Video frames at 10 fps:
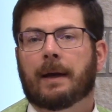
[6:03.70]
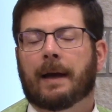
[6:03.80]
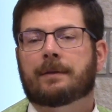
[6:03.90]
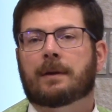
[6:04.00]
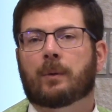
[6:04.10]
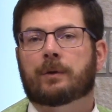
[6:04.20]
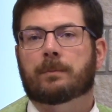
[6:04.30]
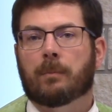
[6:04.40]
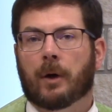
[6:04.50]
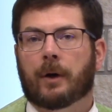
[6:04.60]
as he was
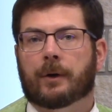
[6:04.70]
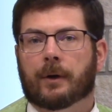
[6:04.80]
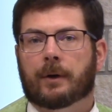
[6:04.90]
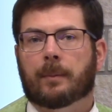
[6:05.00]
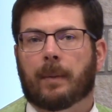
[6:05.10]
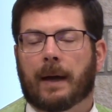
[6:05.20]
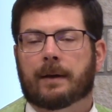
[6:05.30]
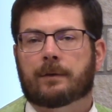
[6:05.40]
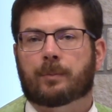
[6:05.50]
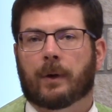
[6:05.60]
murdered by
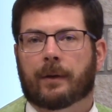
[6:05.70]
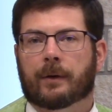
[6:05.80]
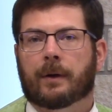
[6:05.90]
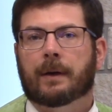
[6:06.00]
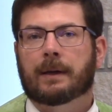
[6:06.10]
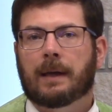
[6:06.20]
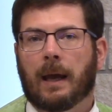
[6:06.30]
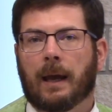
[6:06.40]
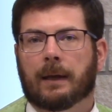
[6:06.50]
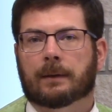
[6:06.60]
his brother
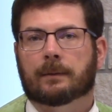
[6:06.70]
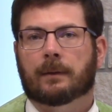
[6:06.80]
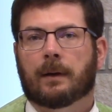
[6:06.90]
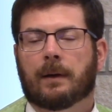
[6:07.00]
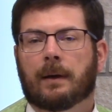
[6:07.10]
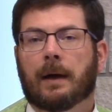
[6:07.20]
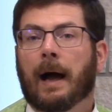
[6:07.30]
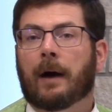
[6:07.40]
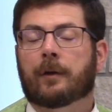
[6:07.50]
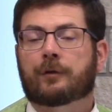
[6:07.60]
Cain,
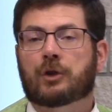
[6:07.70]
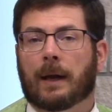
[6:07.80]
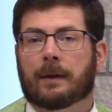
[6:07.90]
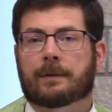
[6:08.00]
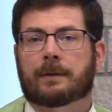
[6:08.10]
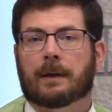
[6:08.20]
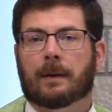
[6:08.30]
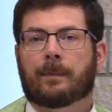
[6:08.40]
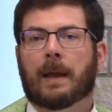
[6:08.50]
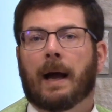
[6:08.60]
out of
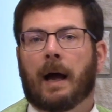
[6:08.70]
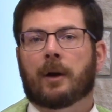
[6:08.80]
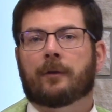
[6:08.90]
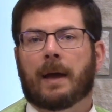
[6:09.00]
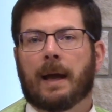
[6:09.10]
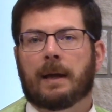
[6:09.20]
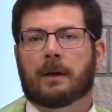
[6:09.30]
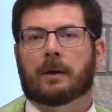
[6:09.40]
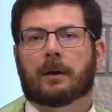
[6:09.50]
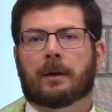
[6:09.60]
jealousy, out of
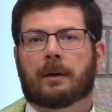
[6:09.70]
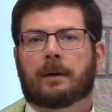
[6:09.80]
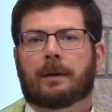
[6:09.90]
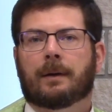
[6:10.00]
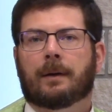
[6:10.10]
anger.